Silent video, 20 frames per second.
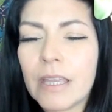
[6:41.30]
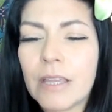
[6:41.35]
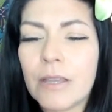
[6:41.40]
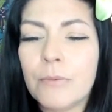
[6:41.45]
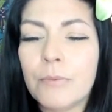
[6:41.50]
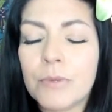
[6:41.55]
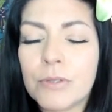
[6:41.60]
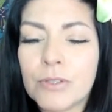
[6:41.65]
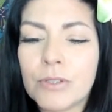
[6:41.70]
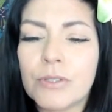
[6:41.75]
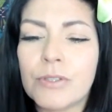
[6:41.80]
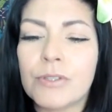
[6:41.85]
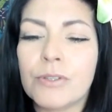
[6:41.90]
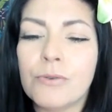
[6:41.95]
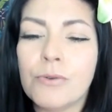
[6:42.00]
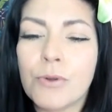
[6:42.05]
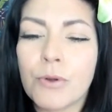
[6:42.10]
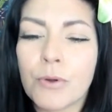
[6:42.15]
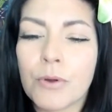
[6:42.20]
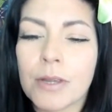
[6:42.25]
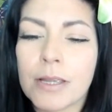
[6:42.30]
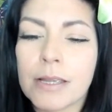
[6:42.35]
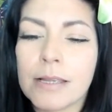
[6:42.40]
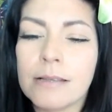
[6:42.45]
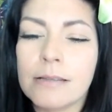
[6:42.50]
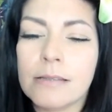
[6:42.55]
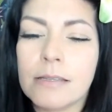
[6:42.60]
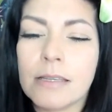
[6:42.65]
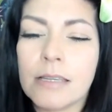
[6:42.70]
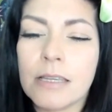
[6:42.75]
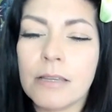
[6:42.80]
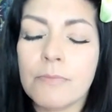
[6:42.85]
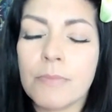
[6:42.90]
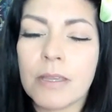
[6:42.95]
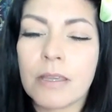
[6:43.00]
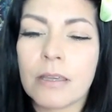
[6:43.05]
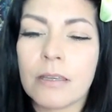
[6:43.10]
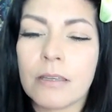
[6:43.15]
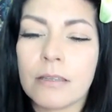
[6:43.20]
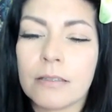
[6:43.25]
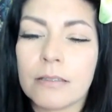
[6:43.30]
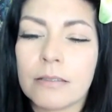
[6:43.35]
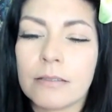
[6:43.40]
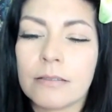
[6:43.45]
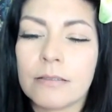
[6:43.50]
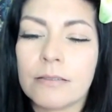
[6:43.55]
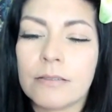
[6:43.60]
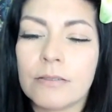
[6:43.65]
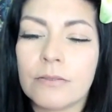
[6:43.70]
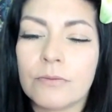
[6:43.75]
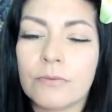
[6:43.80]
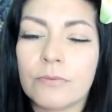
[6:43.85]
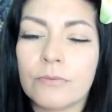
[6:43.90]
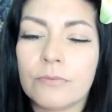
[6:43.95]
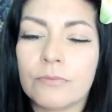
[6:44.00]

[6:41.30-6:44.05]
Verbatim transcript: it was just so crazy because